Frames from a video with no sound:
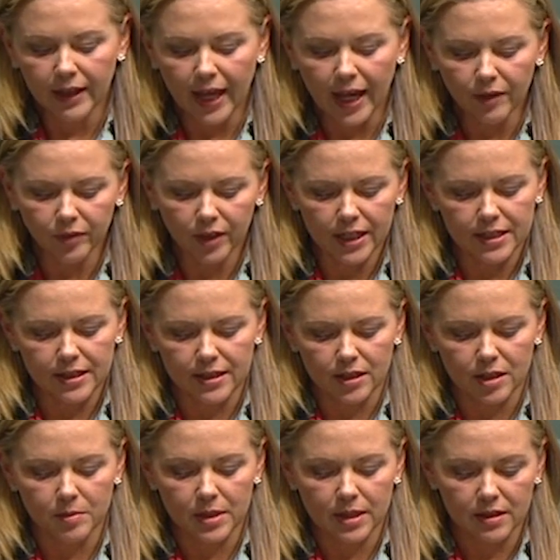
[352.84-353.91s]
Avlight
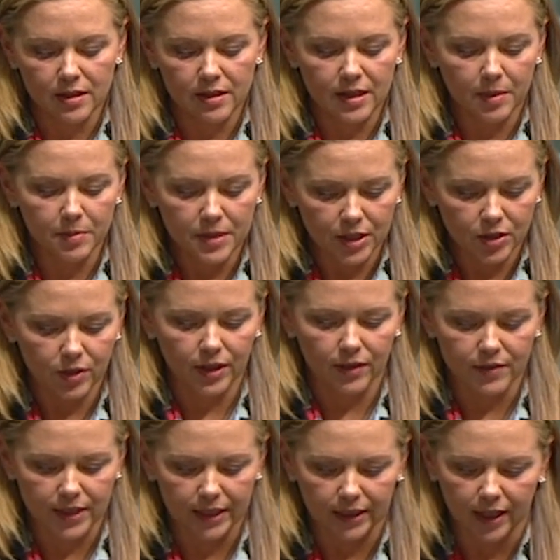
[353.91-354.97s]
Systems is a subsidiary of
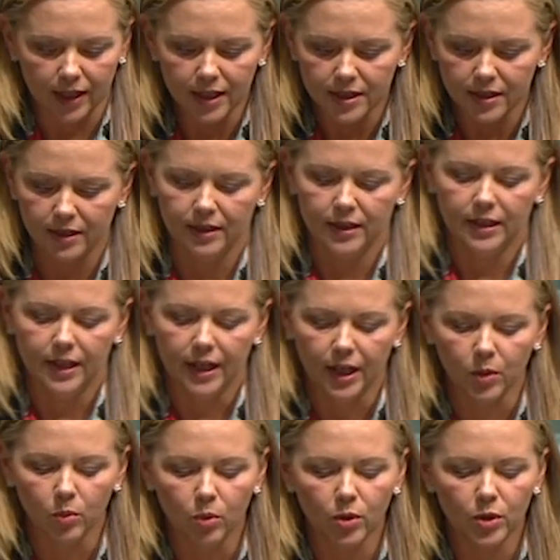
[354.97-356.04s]
Sealight, an
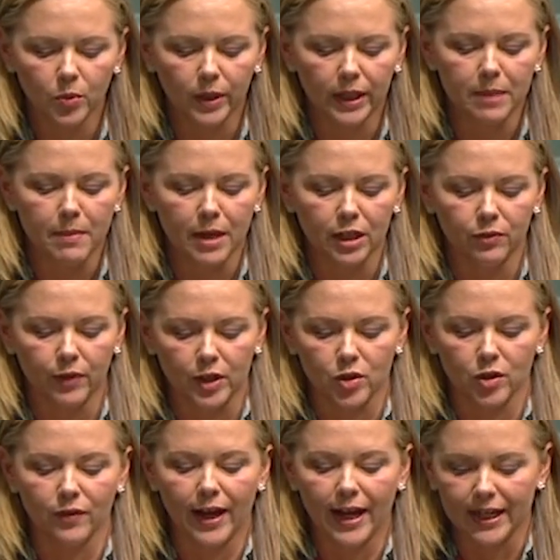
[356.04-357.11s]
award-winning
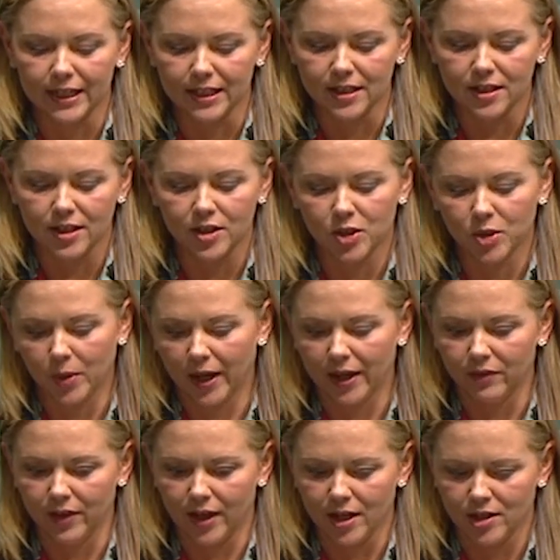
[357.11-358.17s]
manufacturer of aids to
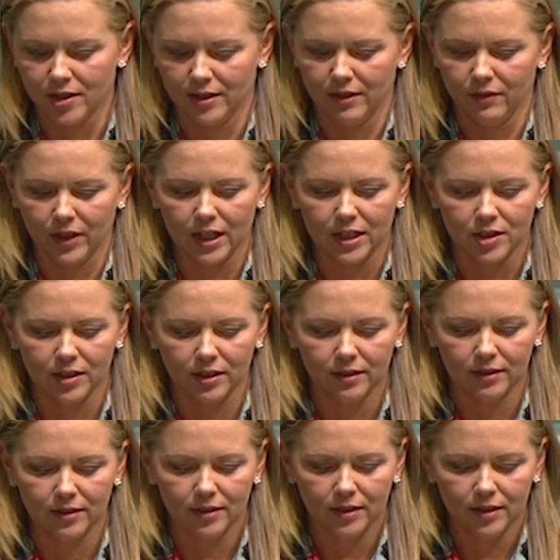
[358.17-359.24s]
aviation navigation.
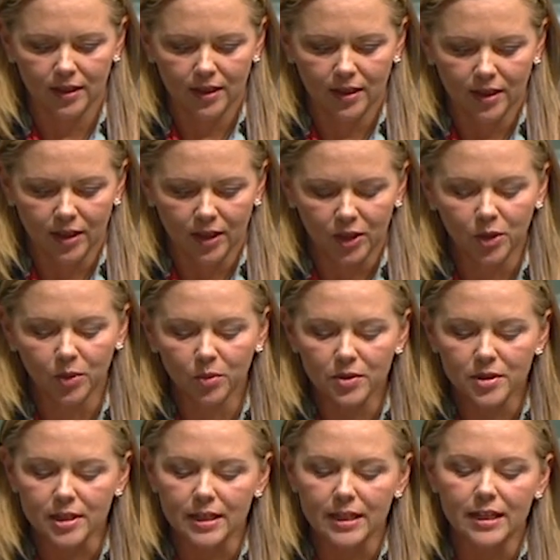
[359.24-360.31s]
You will
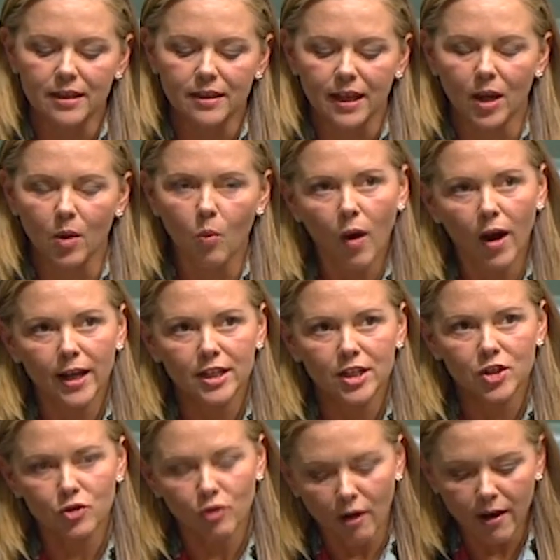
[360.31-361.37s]
see their white
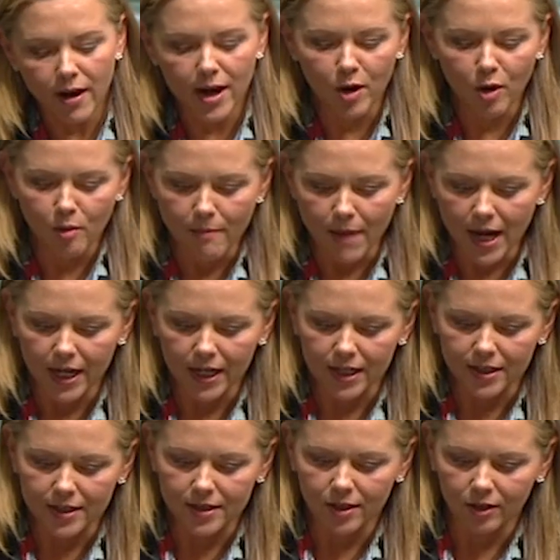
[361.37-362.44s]
triangle
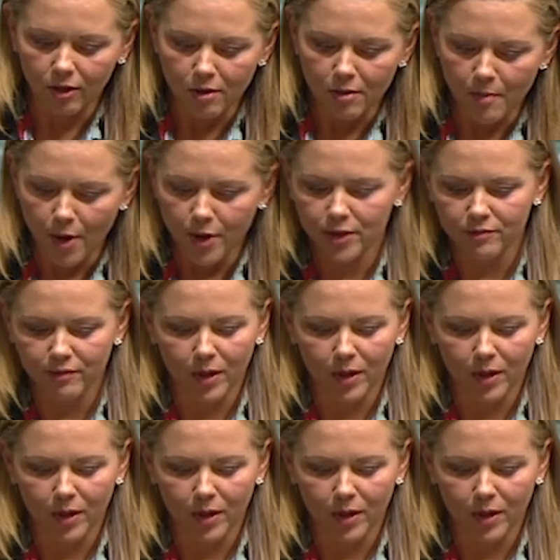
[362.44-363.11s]
markers along most